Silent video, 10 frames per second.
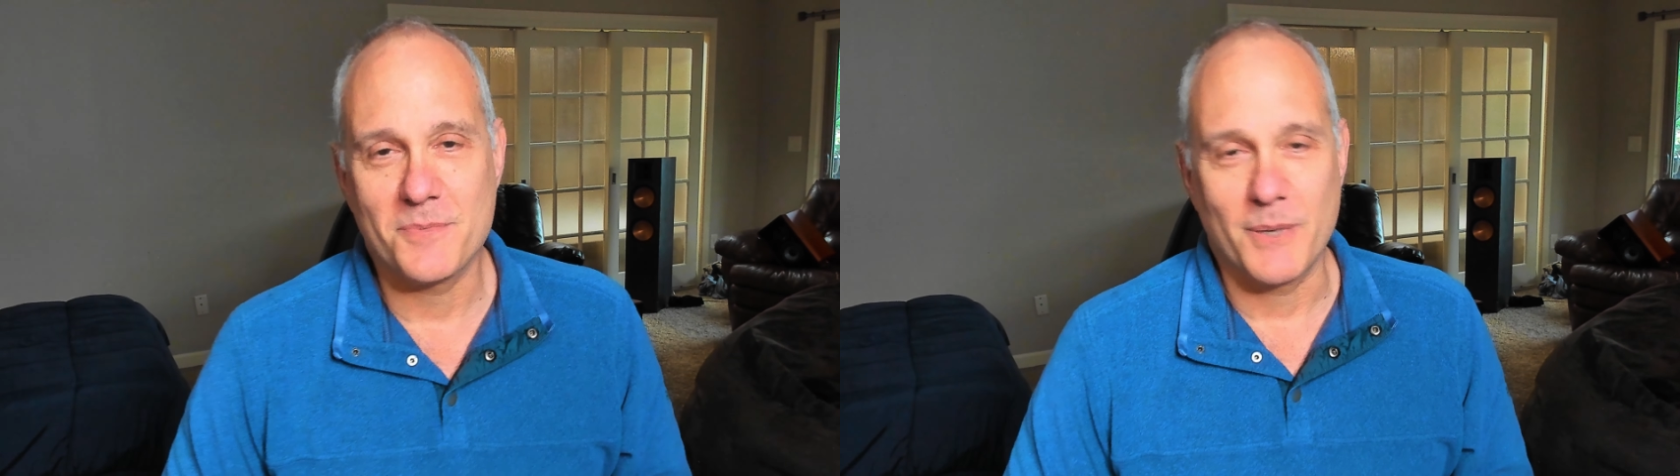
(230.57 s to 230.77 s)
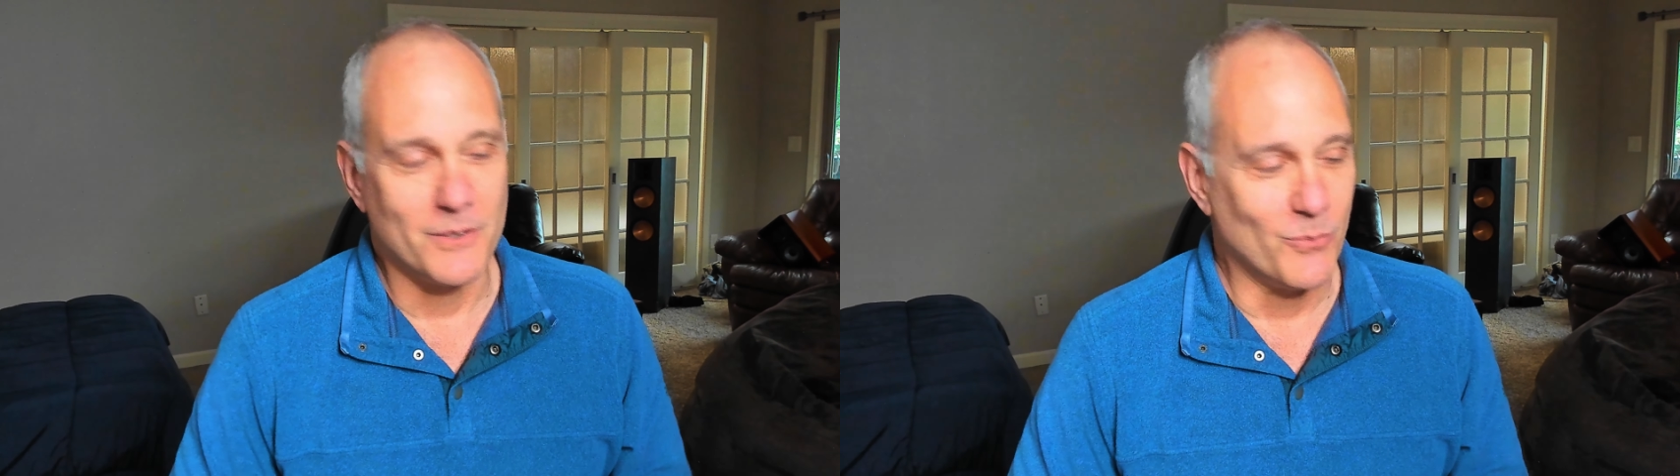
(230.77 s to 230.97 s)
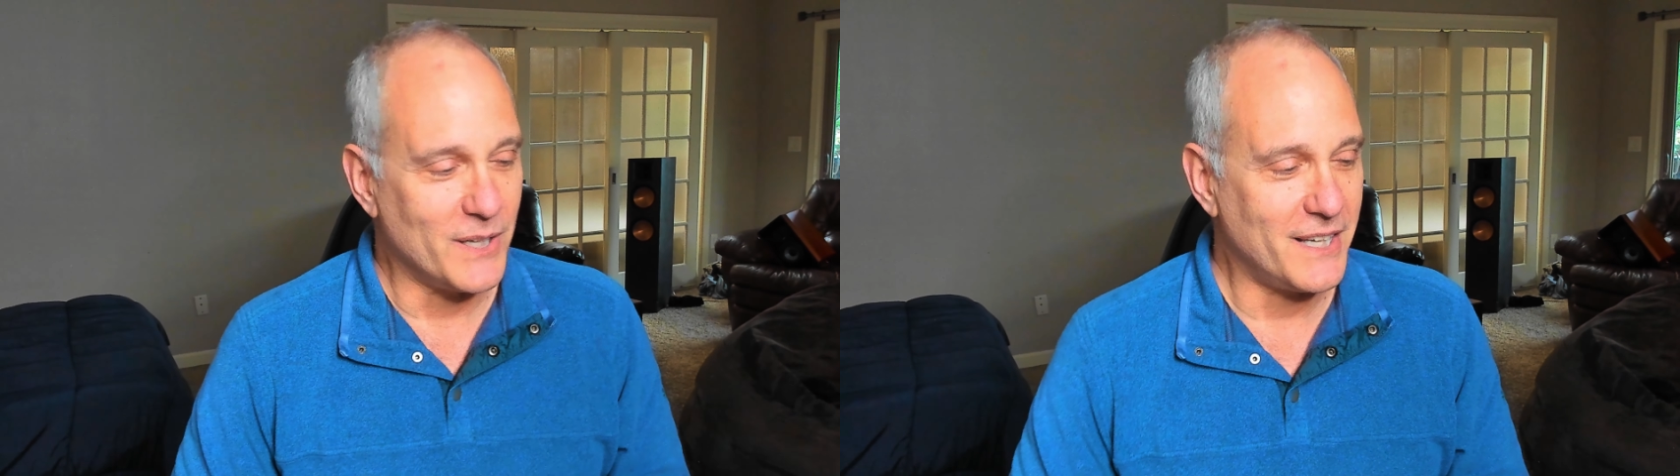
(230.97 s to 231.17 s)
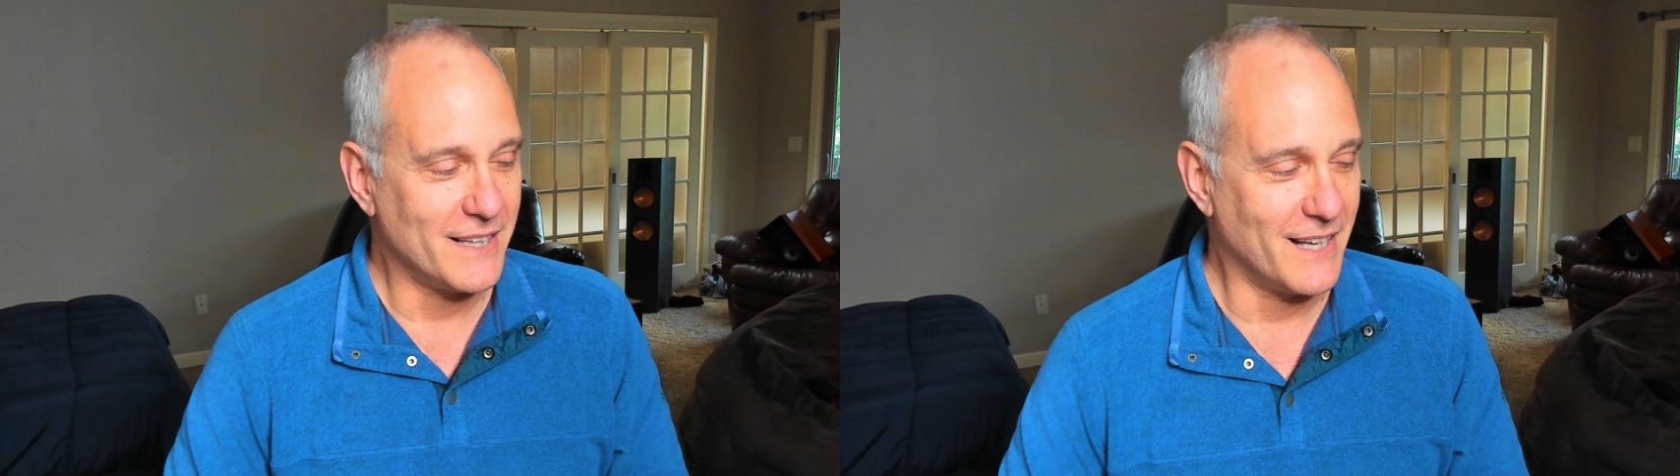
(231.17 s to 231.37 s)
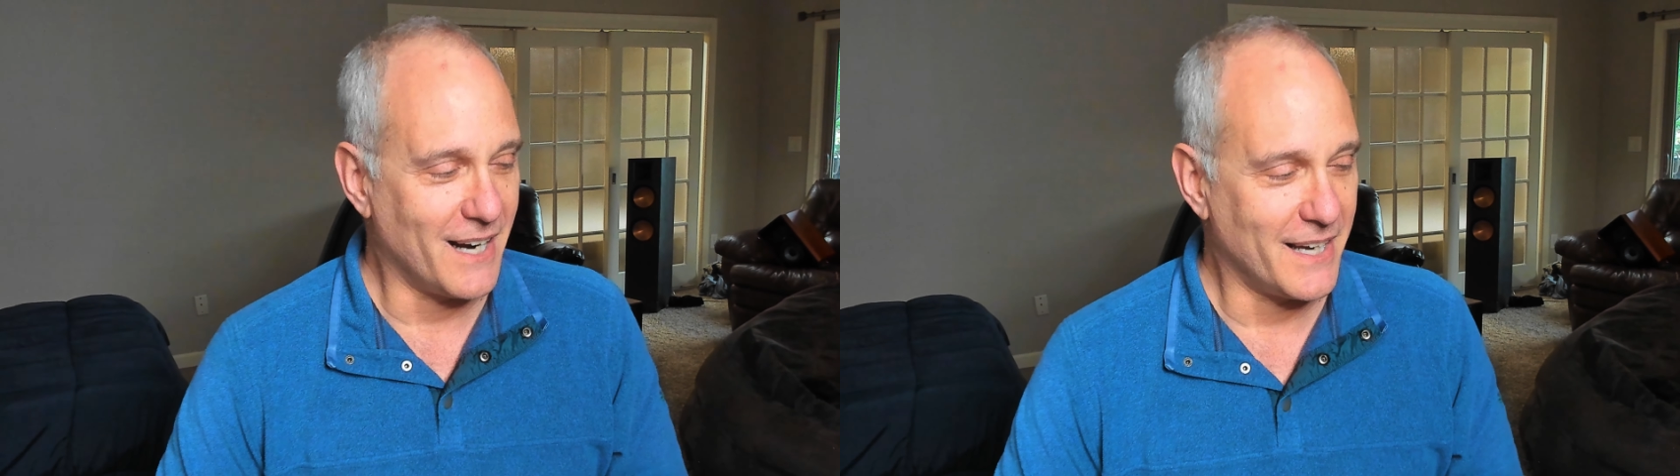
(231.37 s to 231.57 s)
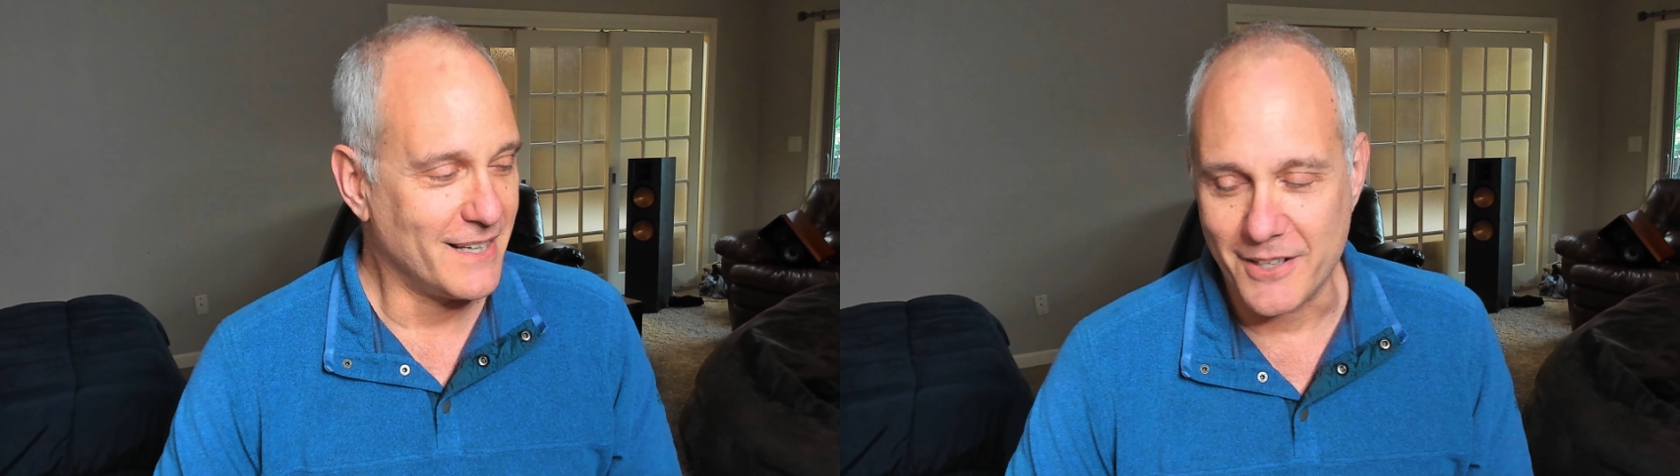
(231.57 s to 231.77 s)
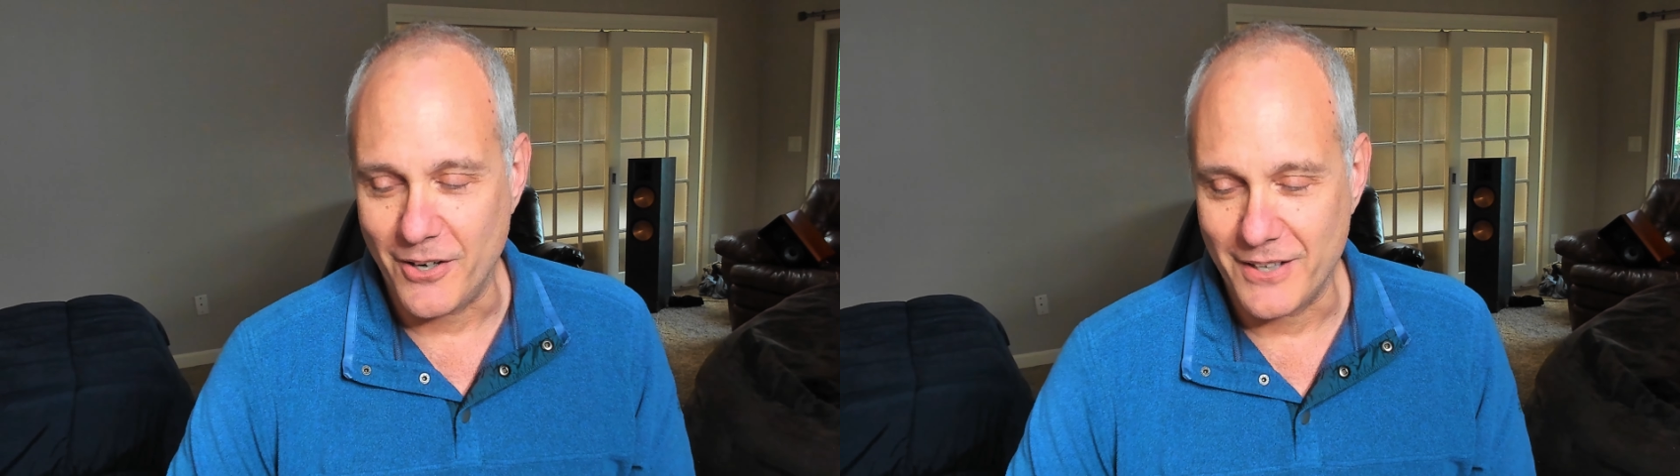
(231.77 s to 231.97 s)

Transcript: but the one thing that I know,